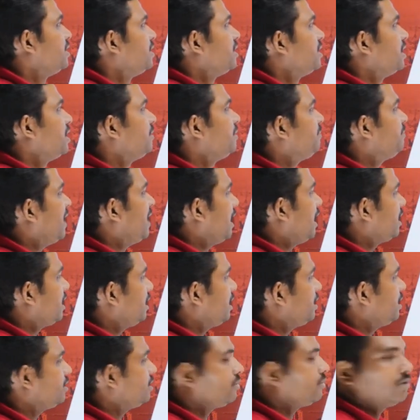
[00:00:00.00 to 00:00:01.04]
In
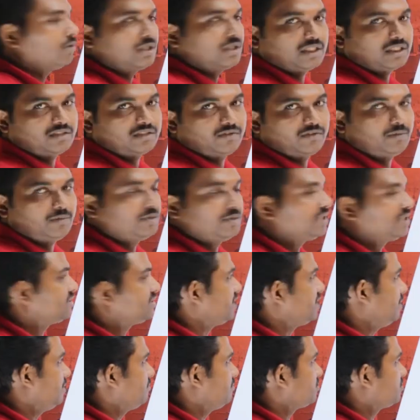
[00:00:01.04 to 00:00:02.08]
parallel the voltage will be the
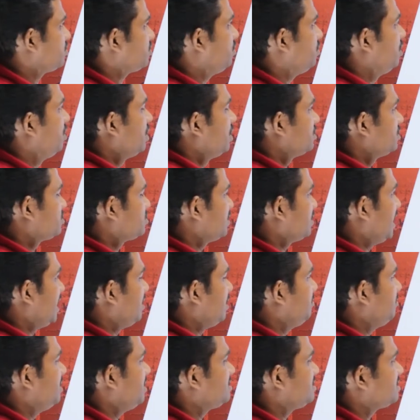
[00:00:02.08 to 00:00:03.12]
same. So that
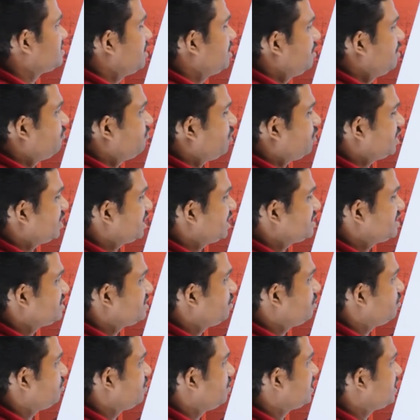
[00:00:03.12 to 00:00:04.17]
means what is the
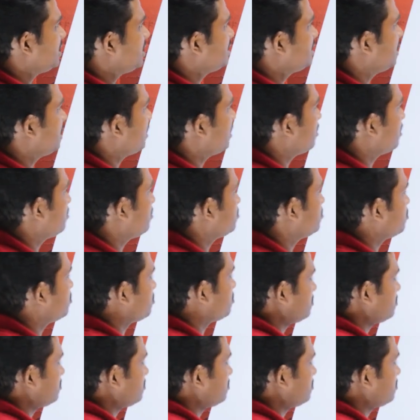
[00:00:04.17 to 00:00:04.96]
voltage across